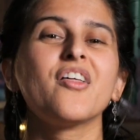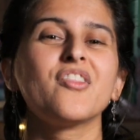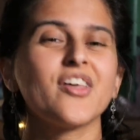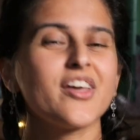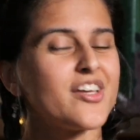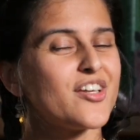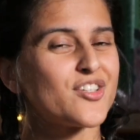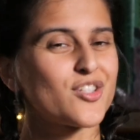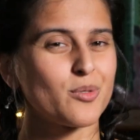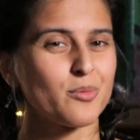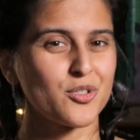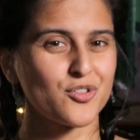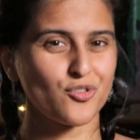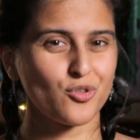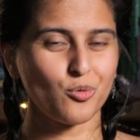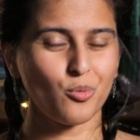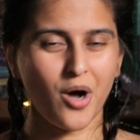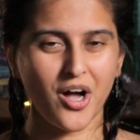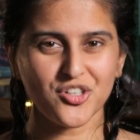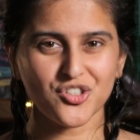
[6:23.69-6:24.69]
Thank you so much
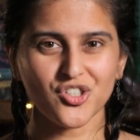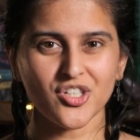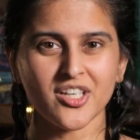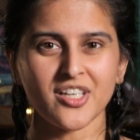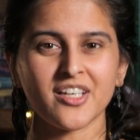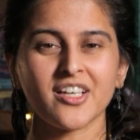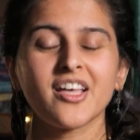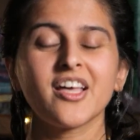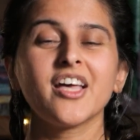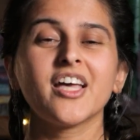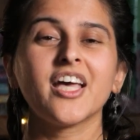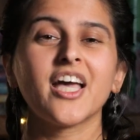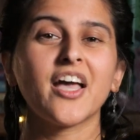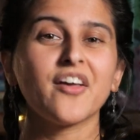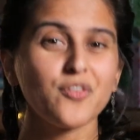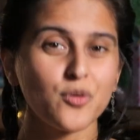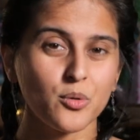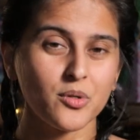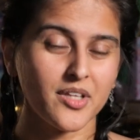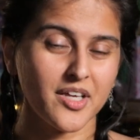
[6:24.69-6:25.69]
for watching.
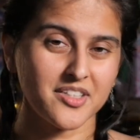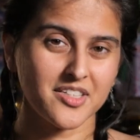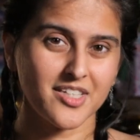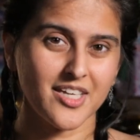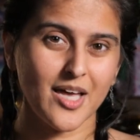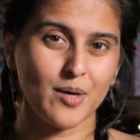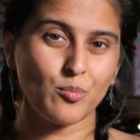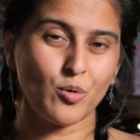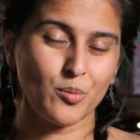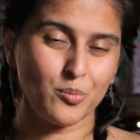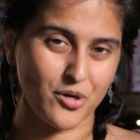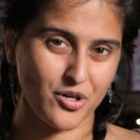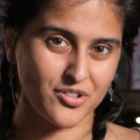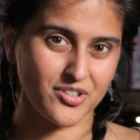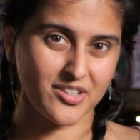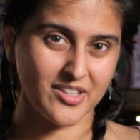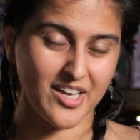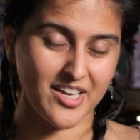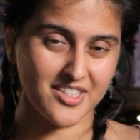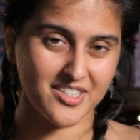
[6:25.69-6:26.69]
If you would like to get more
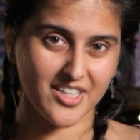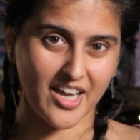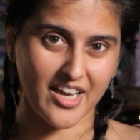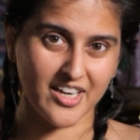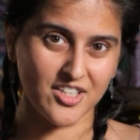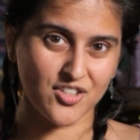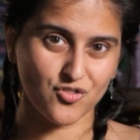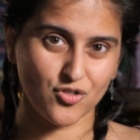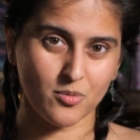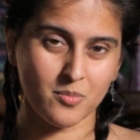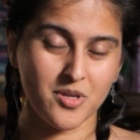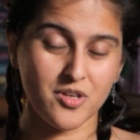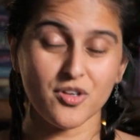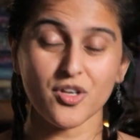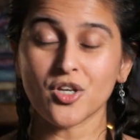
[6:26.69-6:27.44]
personalized guidance from me,